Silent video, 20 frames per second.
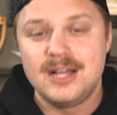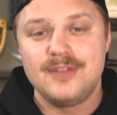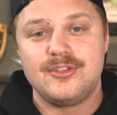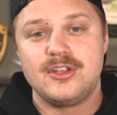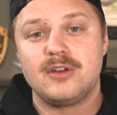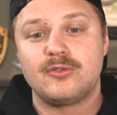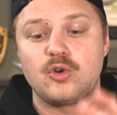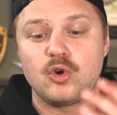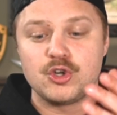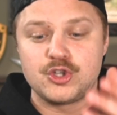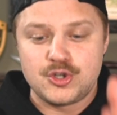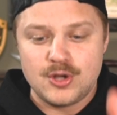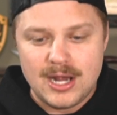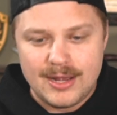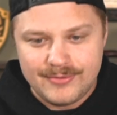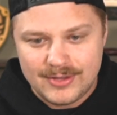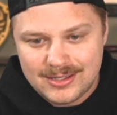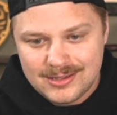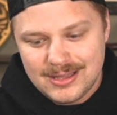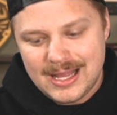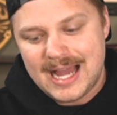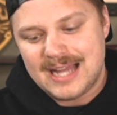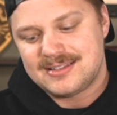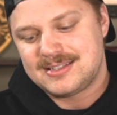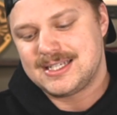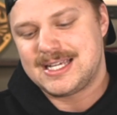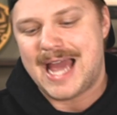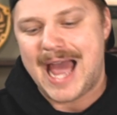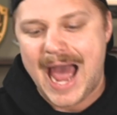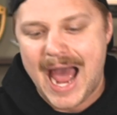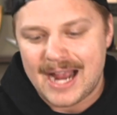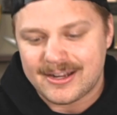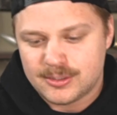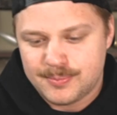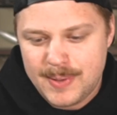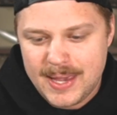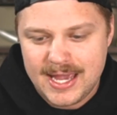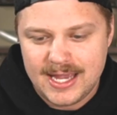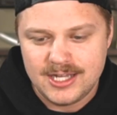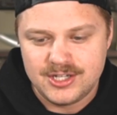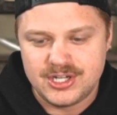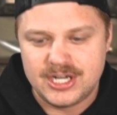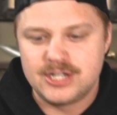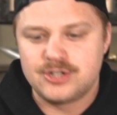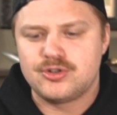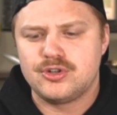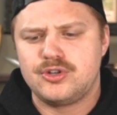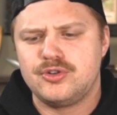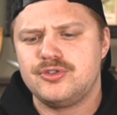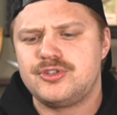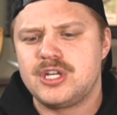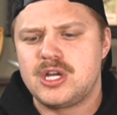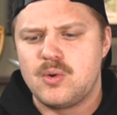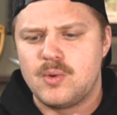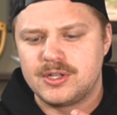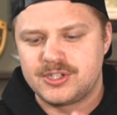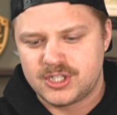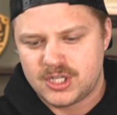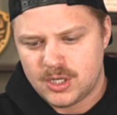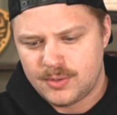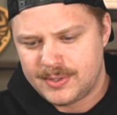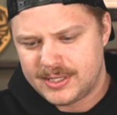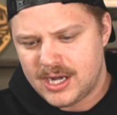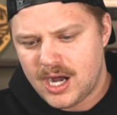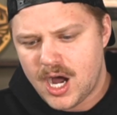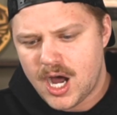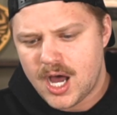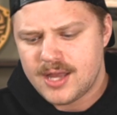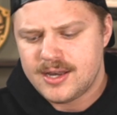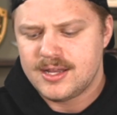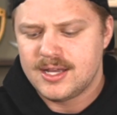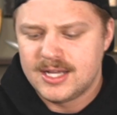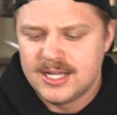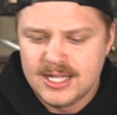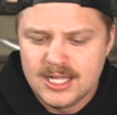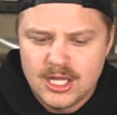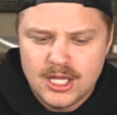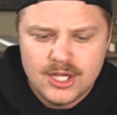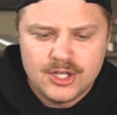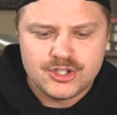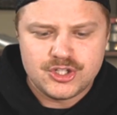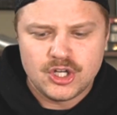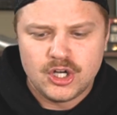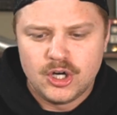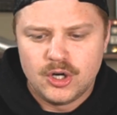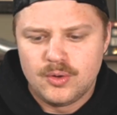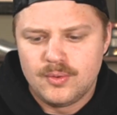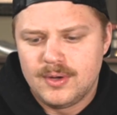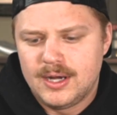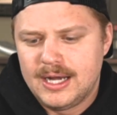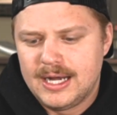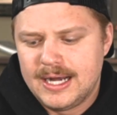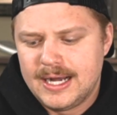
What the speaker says: Then of course you have the classic act page introducing what's going on. So